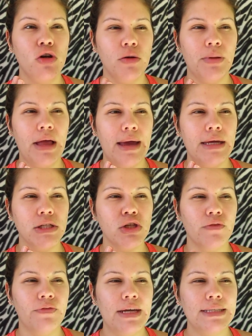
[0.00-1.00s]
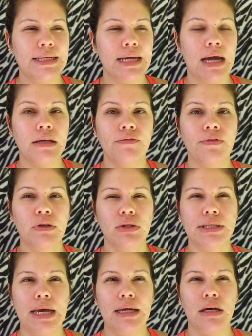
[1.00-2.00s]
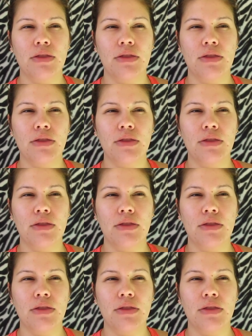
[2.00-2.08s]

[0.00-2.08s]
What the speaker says: apply it to your face it kind of feels like